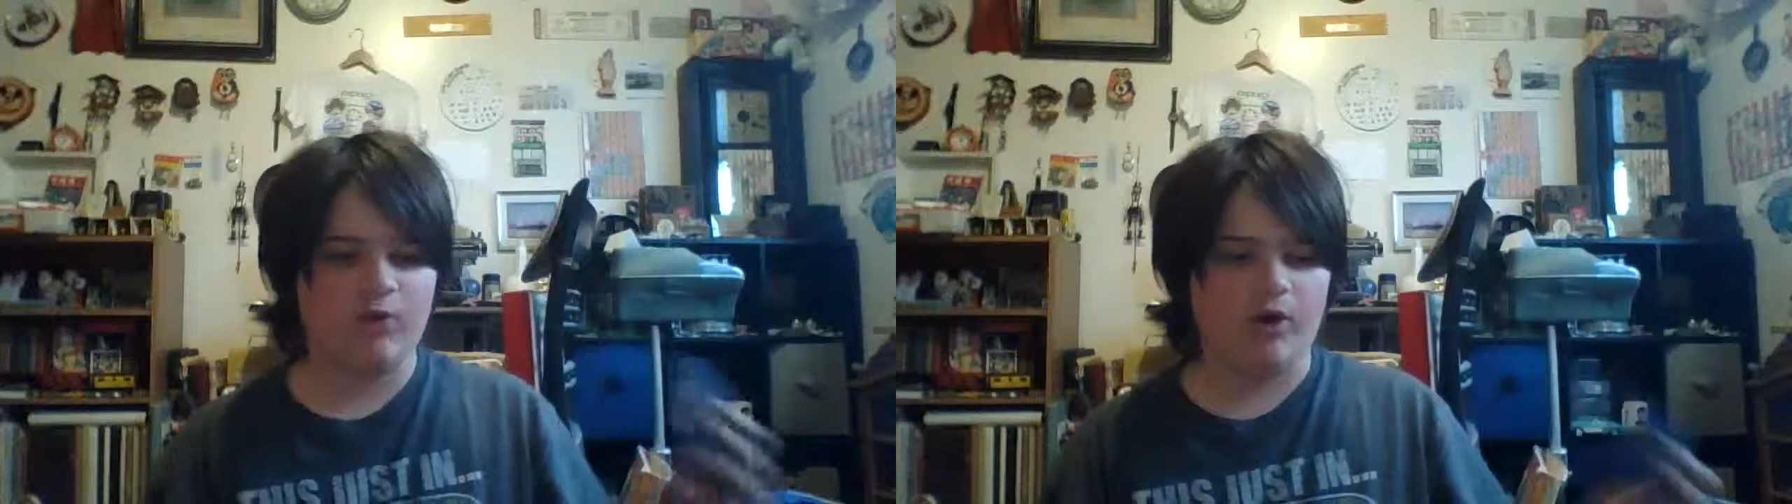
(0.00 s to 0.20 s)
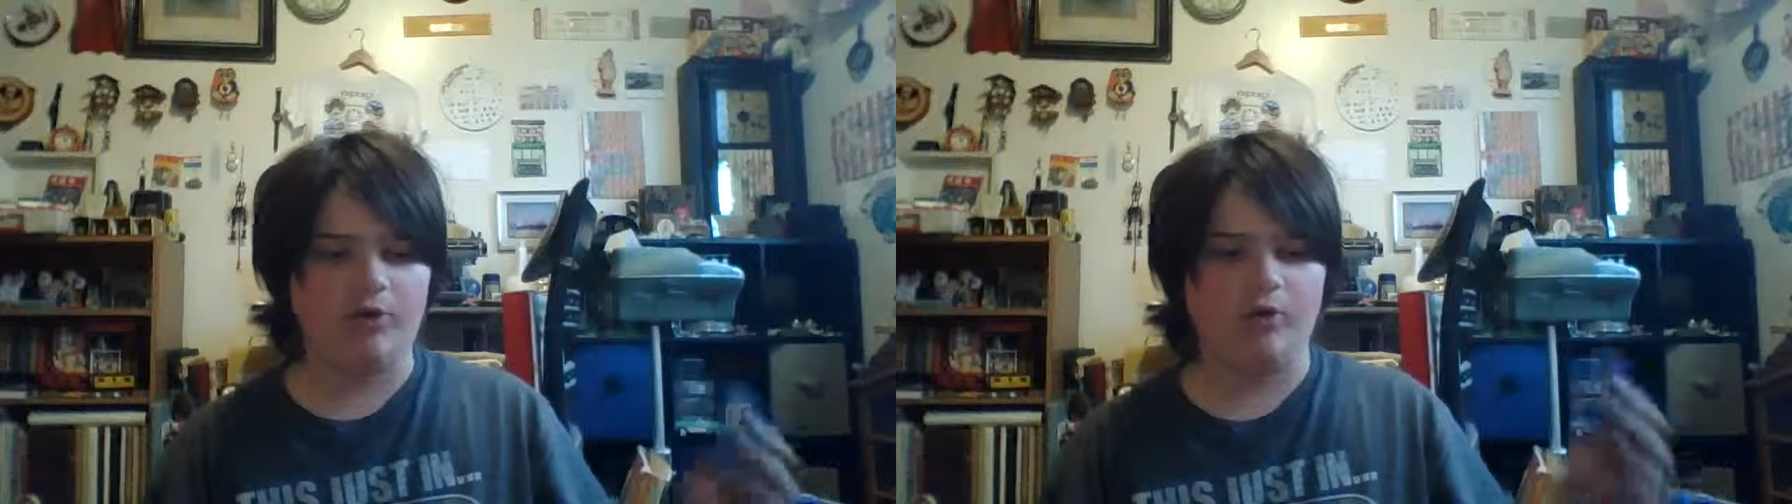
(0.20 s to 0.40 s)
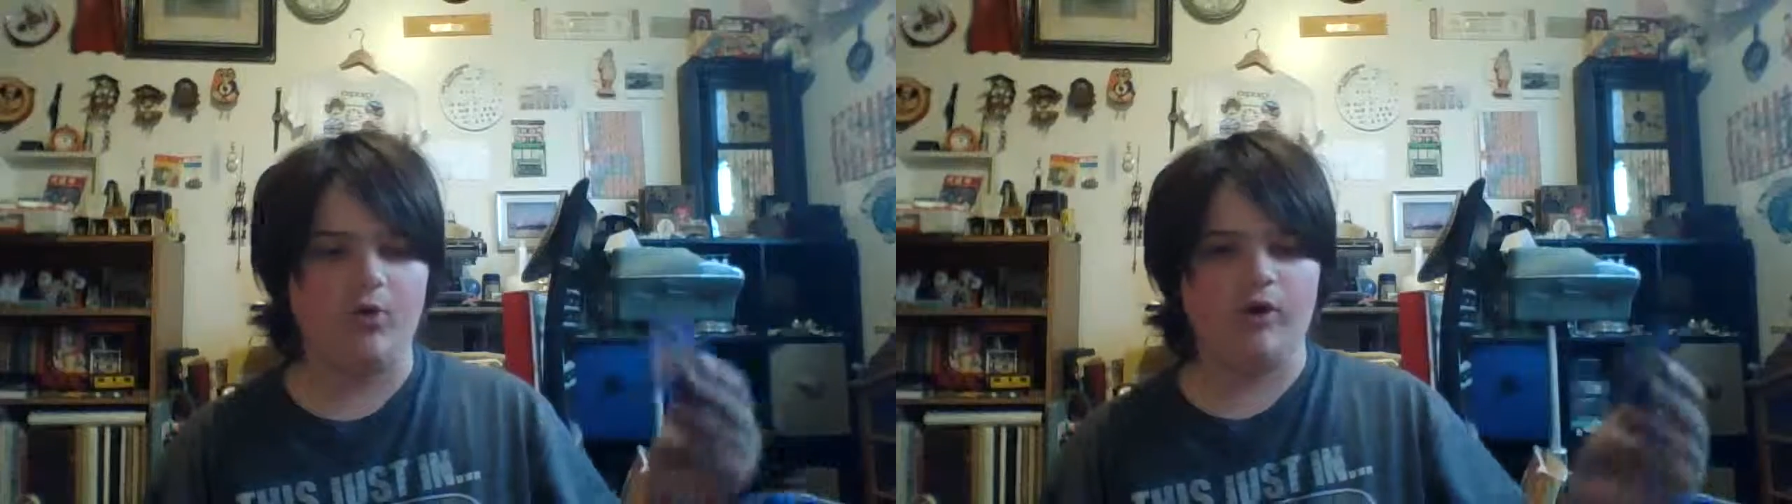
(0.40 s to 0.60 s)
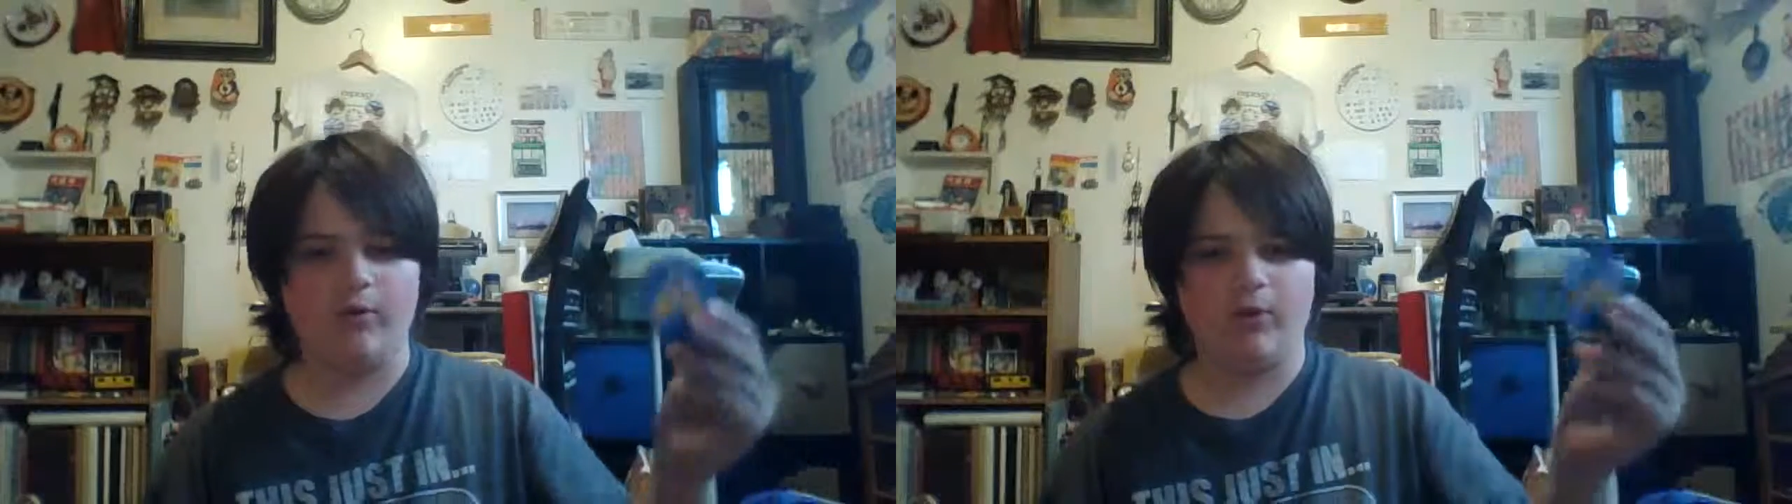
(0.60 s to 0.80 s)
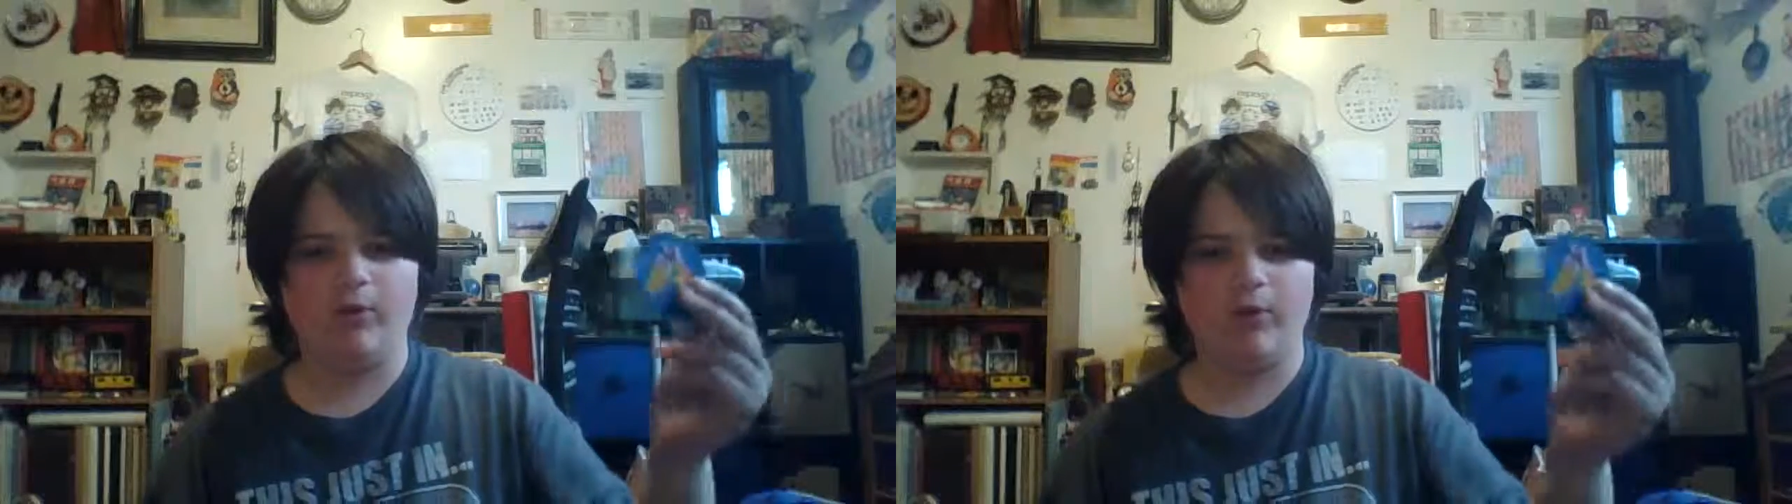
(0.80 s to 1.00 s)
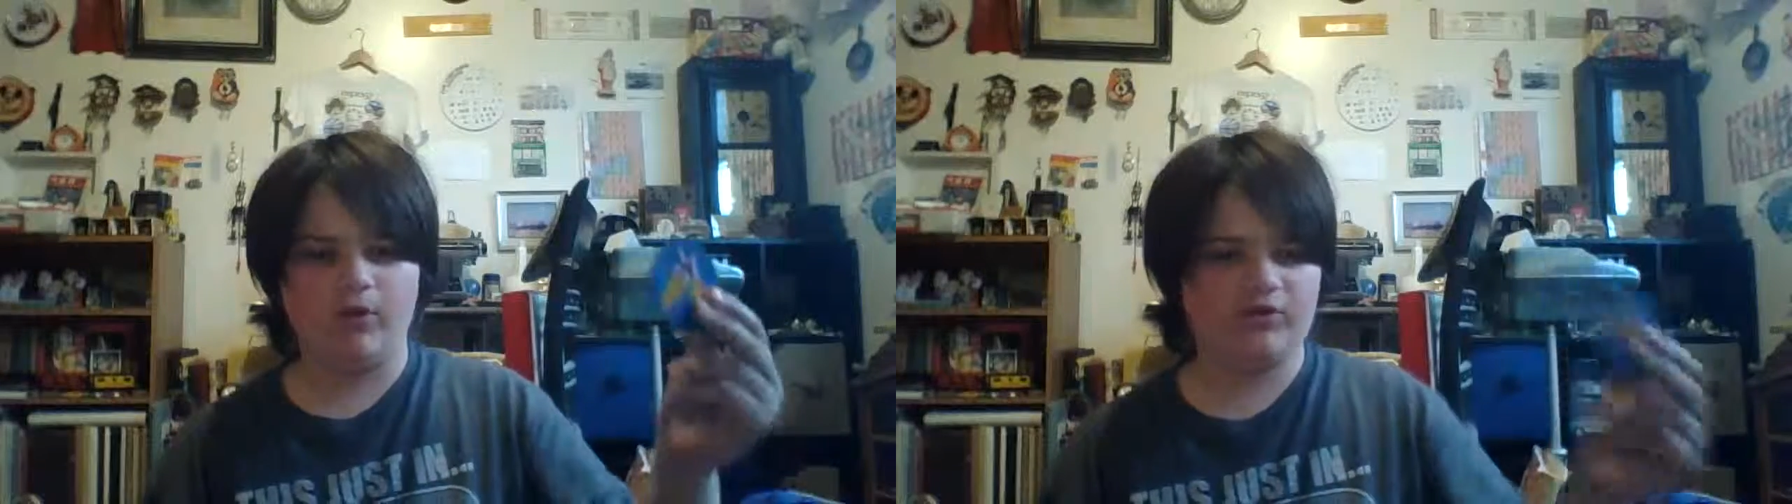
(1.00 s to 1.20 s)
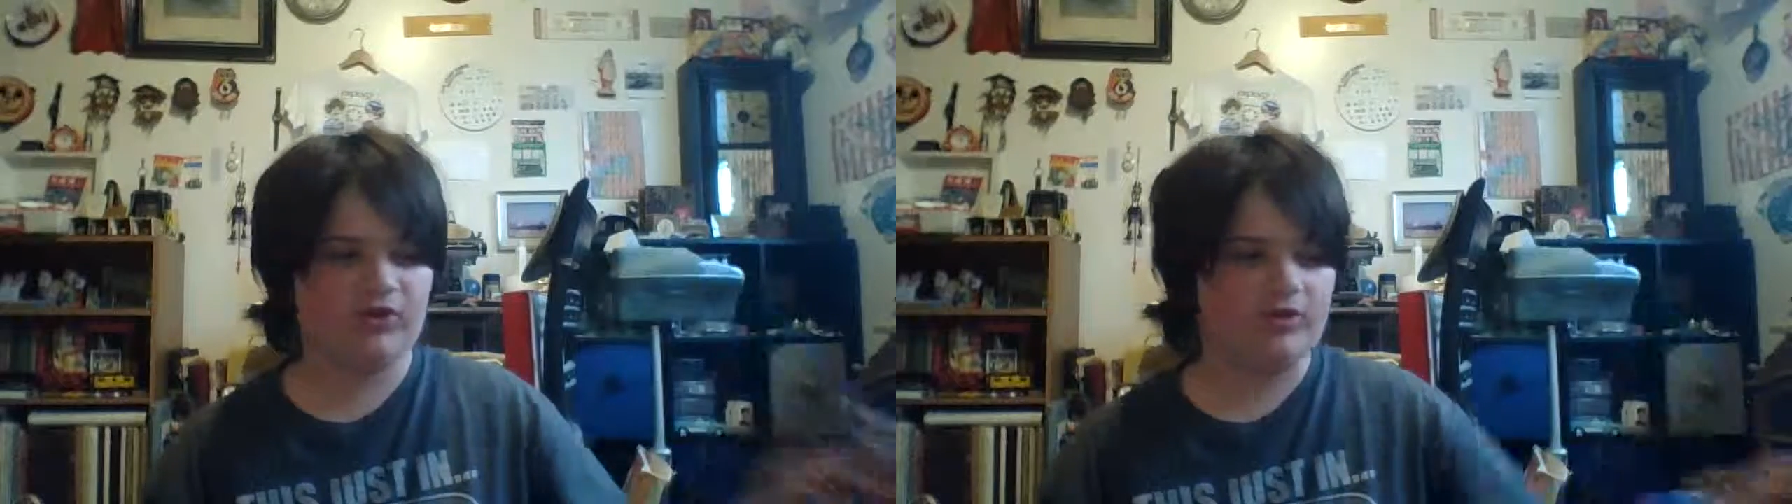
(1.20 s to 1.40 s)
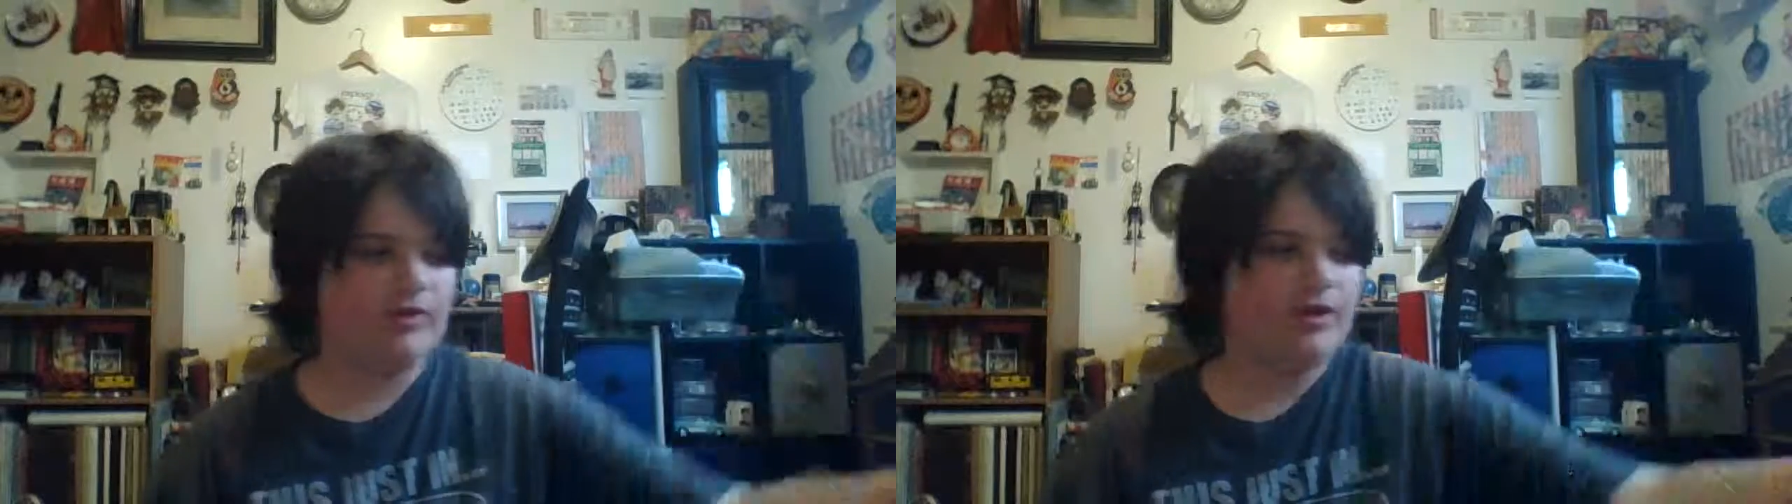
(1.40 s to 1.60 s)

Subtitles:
World War, World War II.